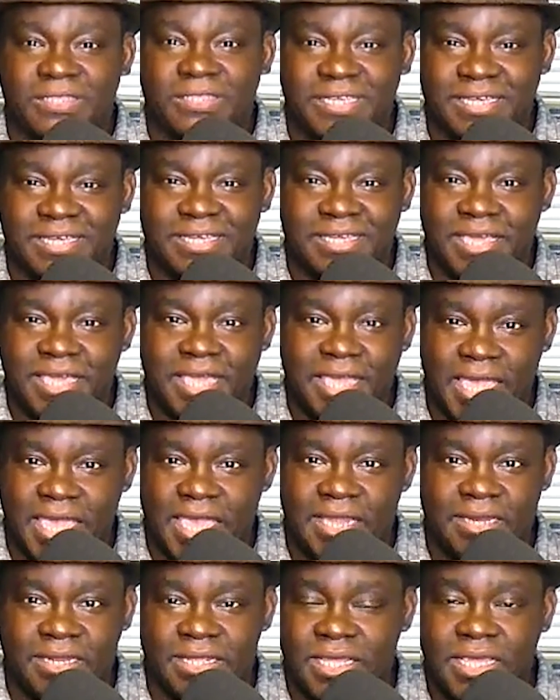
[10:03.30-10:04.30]
there.
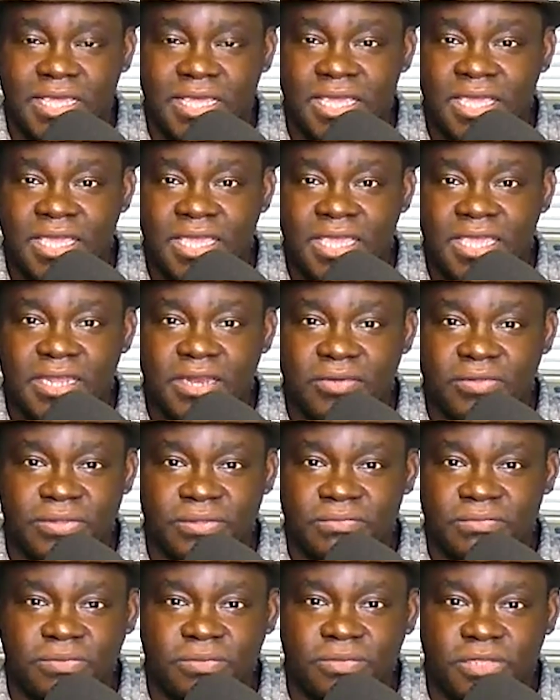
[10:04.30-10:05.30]
And,
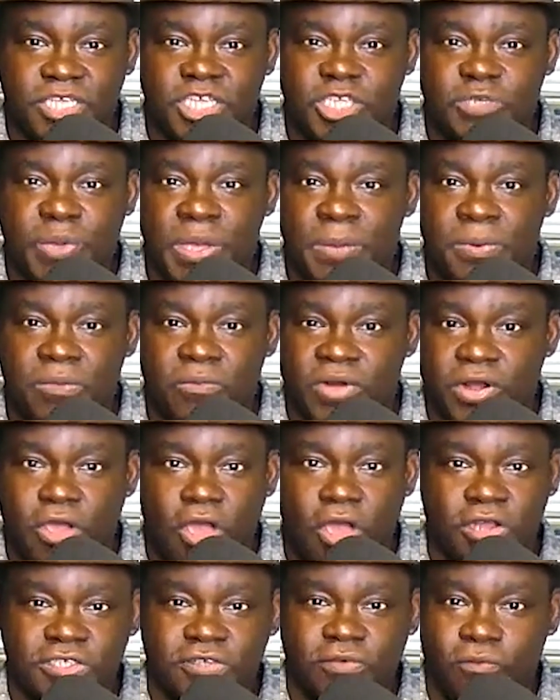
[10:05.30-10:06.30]
these people,
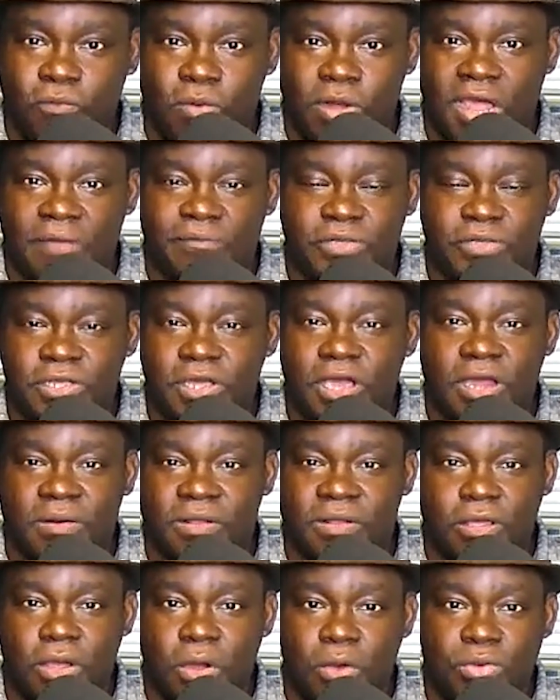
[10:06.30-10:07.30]
regardless of what I've
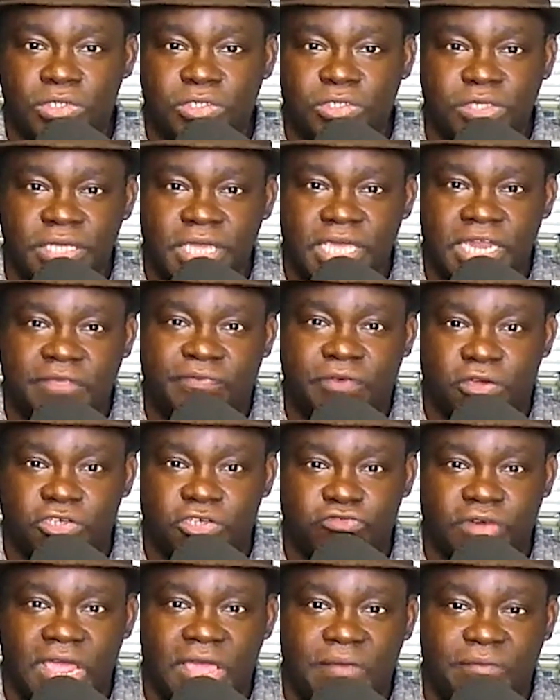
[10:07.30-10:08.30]
done, going to the NFL
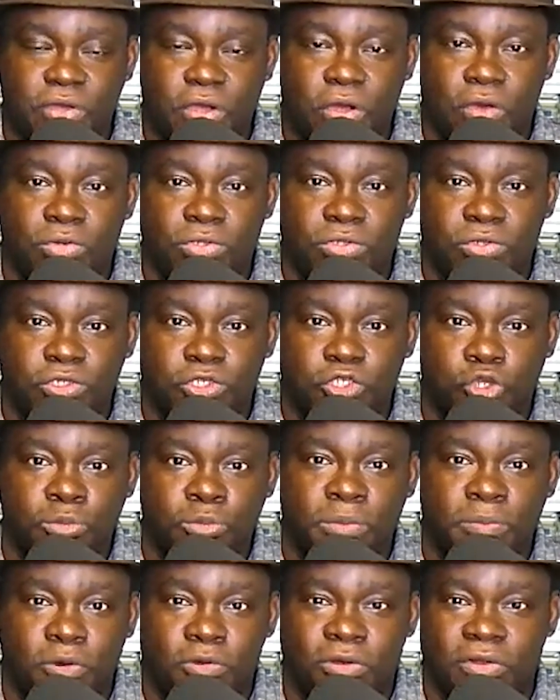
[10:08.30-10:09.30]
draft, going to
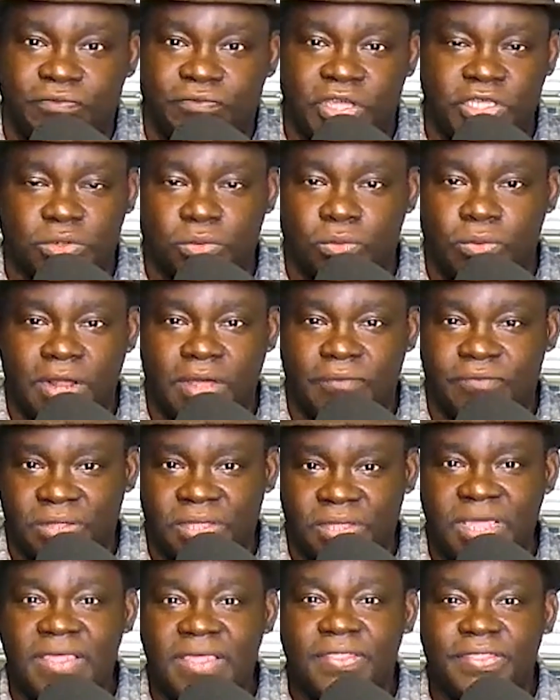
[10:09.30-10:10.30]
Super Bowl events or
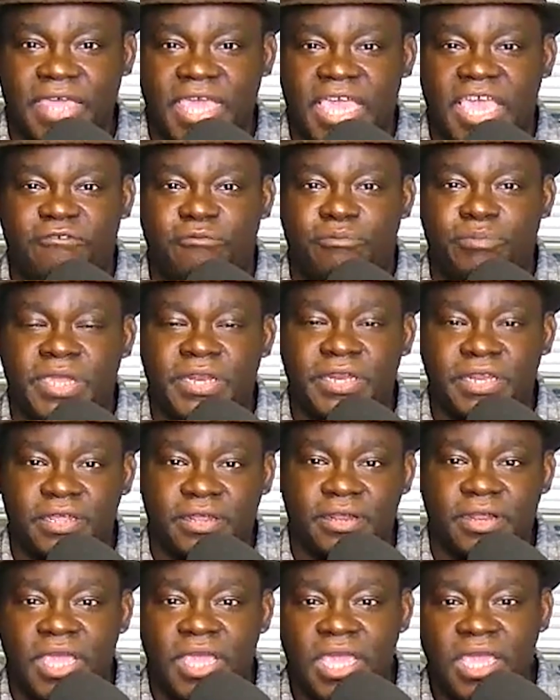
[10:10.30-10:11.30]
whatever, they have been
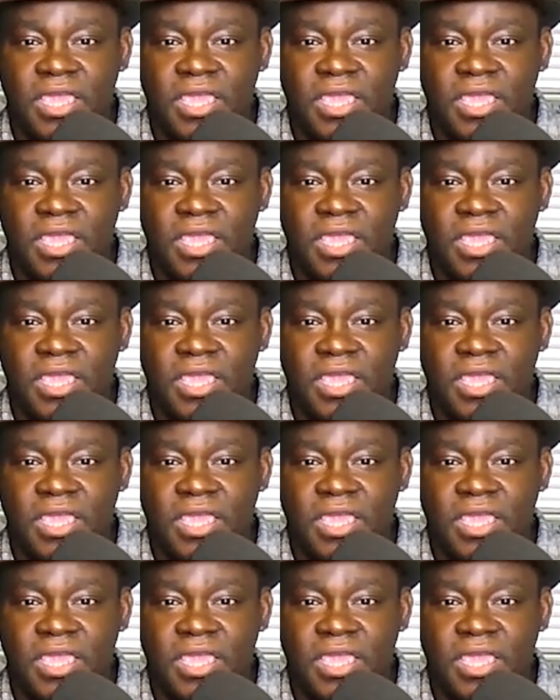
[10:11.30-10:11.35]
there.